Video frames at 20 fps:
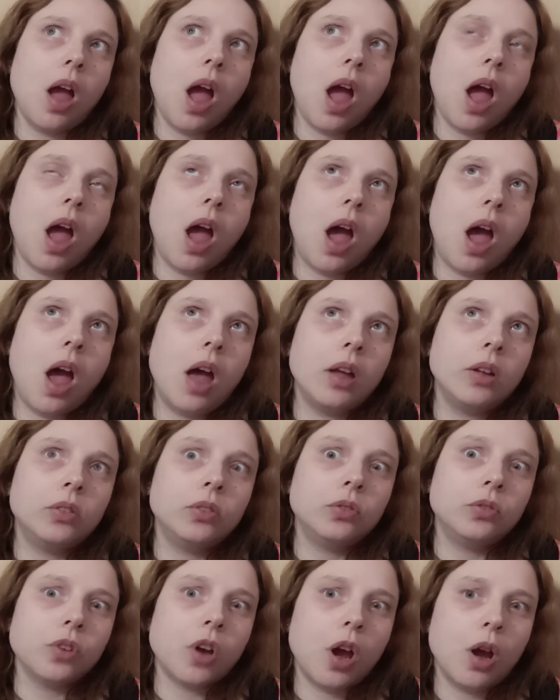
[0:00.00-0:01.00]

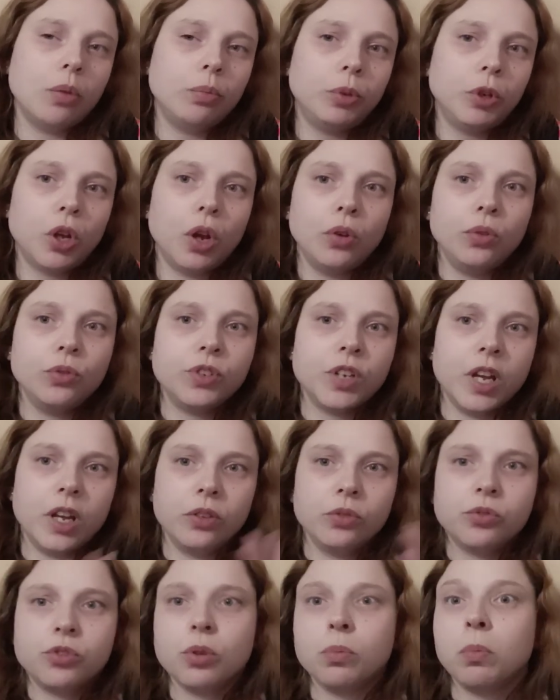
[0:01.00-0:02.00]
and upload it
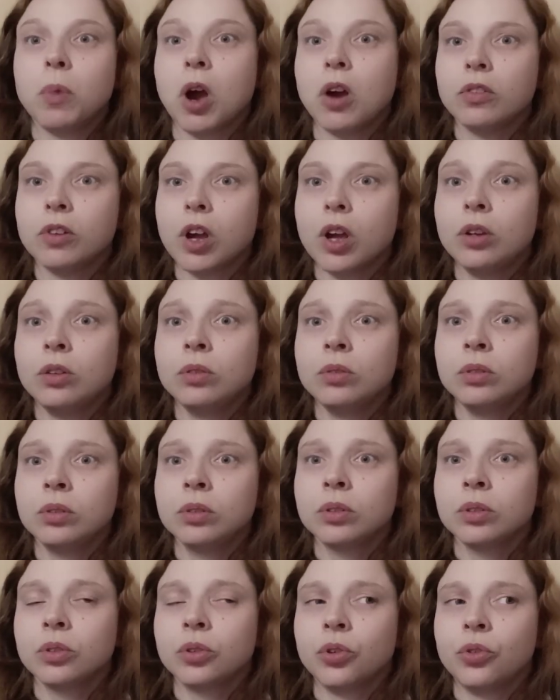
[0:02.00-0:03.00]
tomorrow,
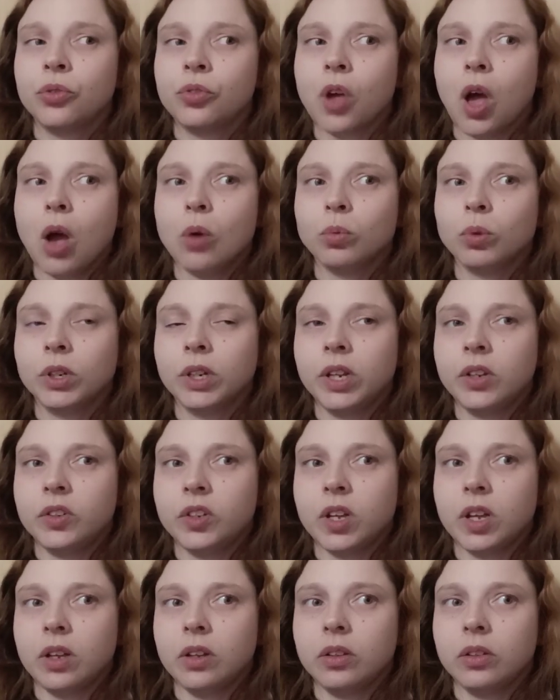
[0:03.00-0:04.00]
because I wanted
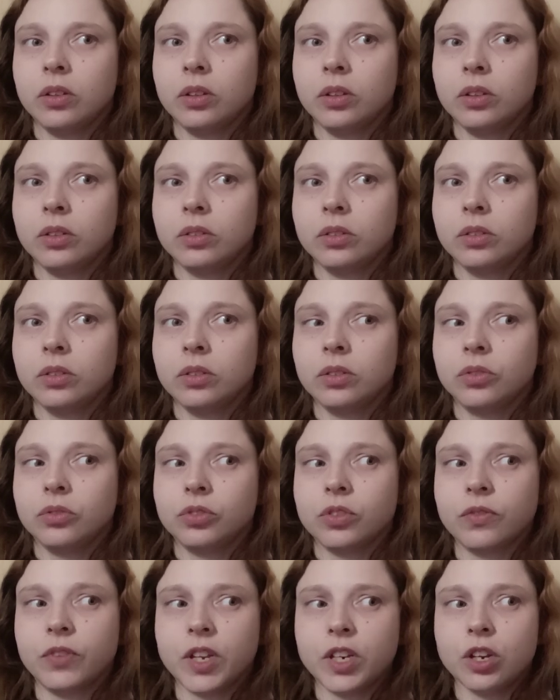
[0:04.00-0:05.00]
the
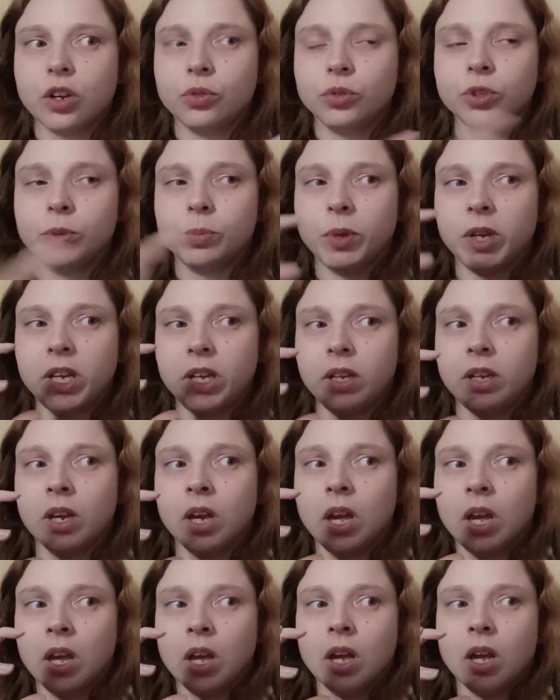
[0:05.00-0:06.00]
video to be,
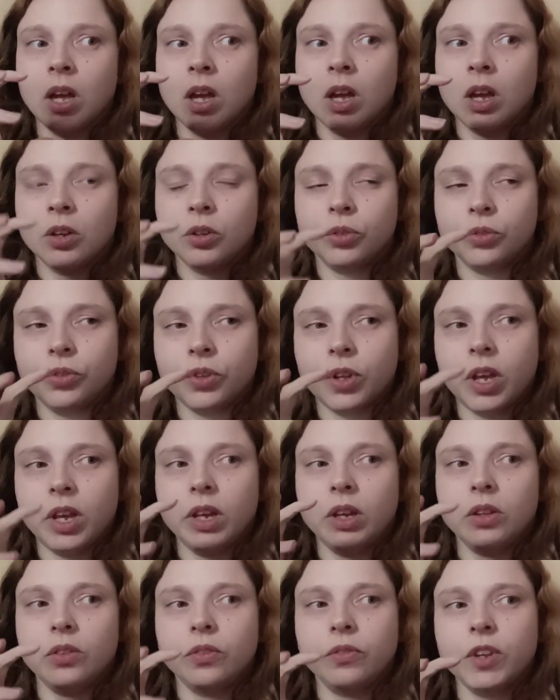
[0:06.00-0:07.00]
because
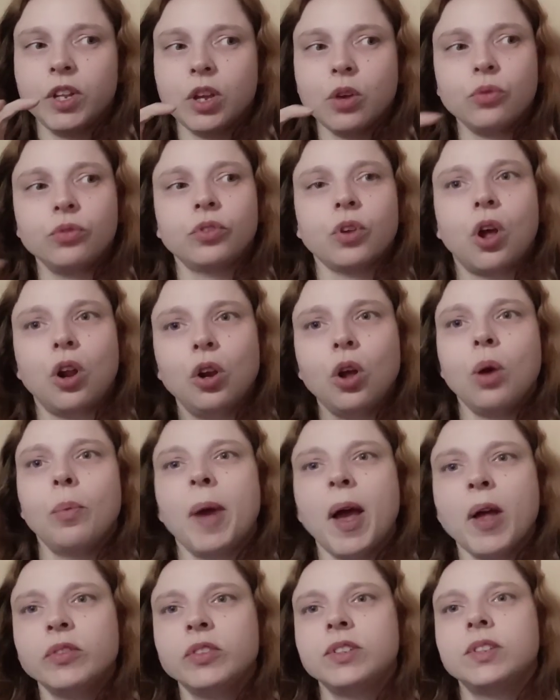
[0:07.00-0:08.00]
the video is a lot
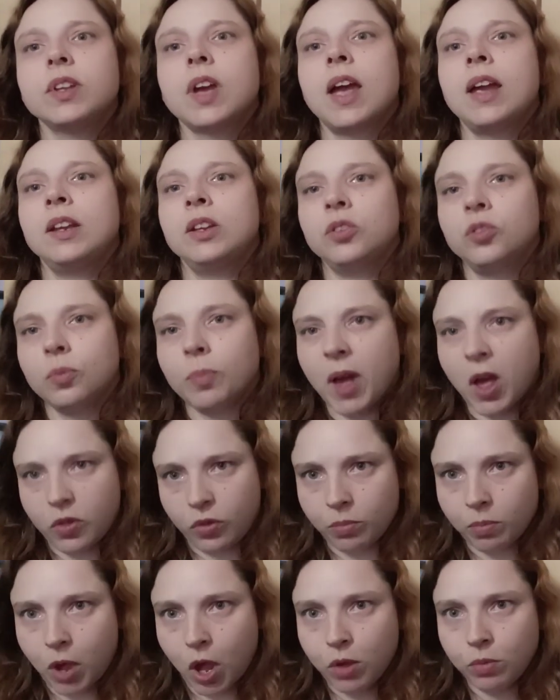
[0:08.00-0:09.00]
about today, it's about the
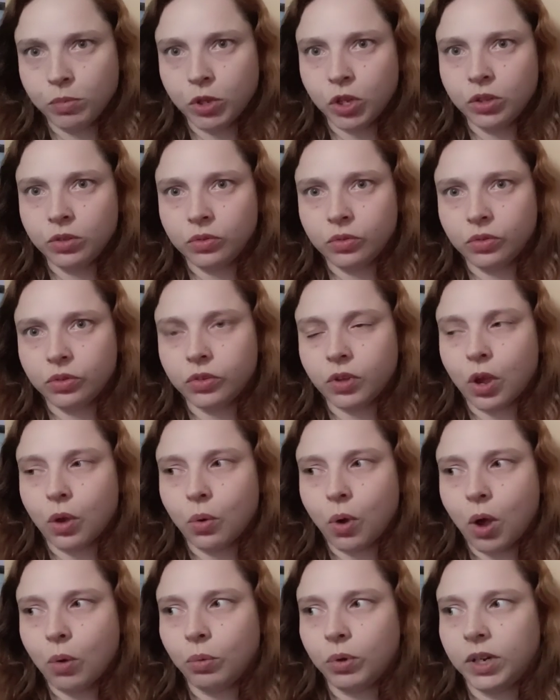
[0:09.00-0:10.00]
moment, so I
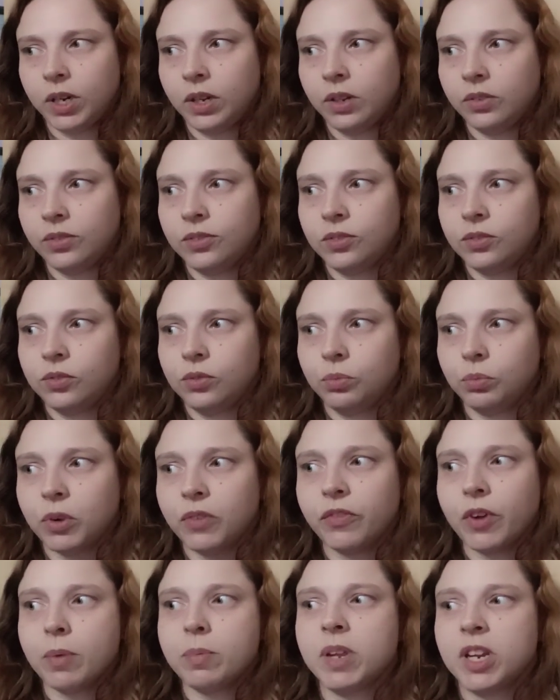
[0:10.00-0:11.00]
wanted, whether
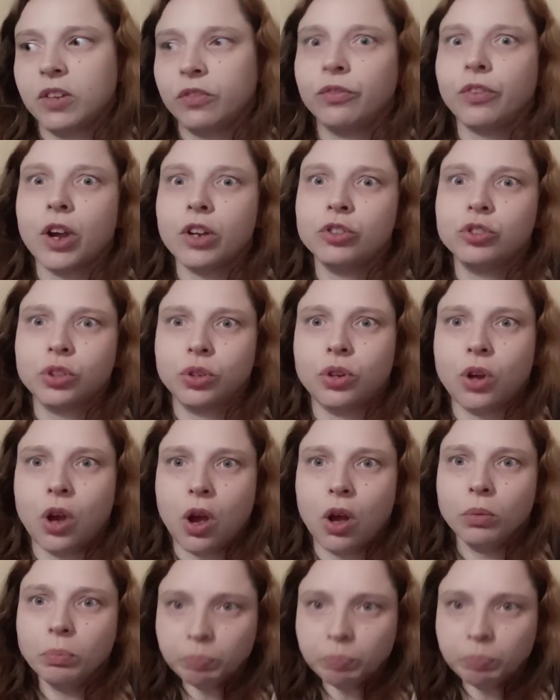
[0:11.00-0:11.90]
I'm in a rush or not,